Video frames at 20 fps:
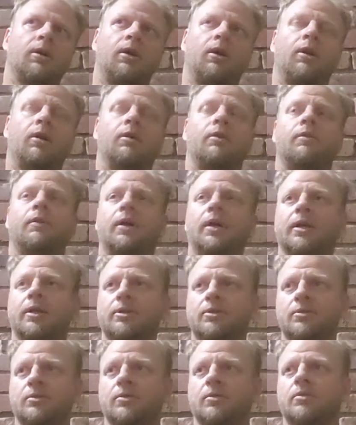our
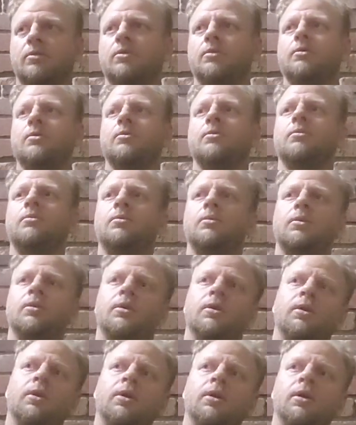rights to,
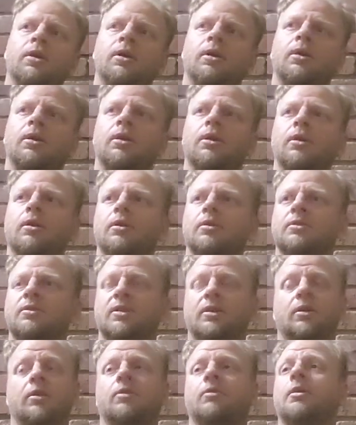
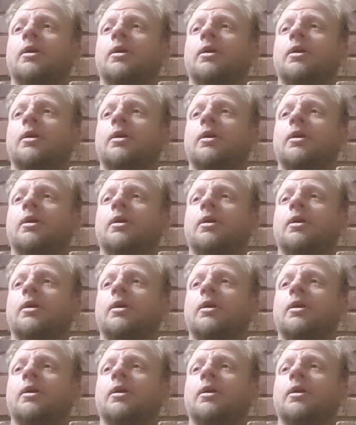say, our